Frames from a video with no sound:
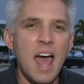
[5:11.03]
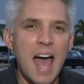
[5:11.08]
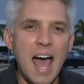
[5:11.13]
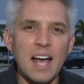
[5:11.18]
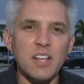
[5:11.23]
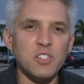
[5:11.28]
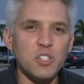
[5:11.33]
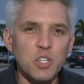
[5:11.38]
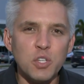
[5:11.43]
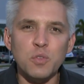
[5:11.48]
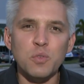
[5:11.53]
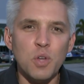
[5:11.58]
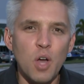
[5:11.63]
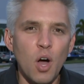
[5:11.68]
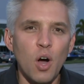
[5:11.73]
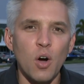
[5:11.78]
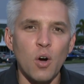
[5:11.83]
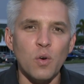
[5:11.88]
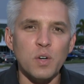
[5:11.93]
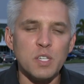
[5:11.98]
as you
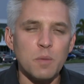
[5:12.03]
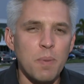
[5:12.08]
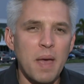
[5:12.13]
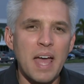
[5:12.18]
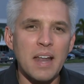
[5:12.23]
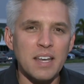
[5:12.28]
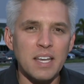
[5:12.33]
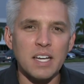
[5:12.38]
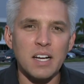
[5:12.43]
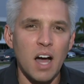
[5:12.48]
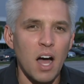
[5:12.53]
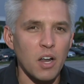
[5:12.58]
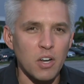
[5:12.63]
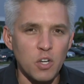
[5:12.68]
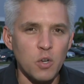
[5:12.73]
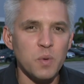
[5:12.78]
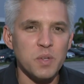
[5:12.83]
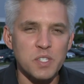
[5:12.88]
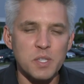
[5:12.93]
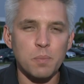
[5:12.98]
know, depending on
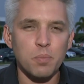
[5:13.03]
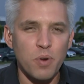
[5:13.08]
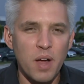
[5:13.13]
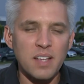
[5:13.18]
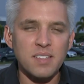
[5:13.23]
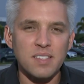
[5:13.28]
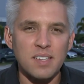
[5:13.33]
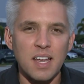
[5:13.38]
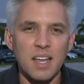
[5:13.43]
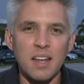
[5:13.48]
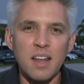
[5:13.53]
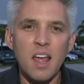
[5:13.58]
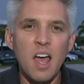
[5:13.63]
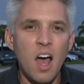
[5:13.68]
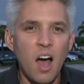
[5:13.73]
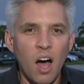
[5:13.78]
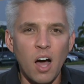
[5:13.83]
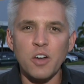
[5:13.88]
who is the president.